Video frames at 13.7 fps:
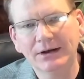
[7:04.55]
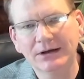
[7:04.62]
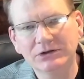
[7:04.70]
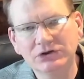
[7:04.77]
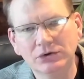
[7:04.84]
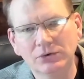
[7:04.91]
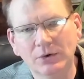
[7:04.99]

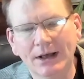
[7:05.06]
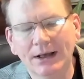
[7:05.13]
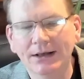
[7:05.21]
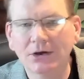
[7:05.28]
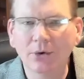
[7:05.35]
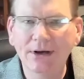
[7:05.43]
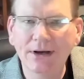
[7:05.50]
issue
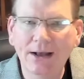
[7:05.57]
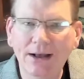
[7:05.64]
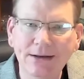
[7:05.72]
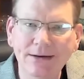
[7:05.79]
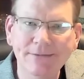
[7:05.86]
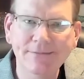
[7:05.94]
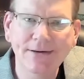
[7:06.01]
uh, going on
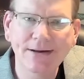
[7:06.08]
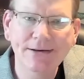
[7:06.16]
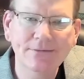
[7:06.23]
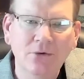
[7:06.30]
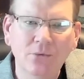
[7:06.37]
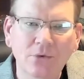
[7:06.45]
here, right?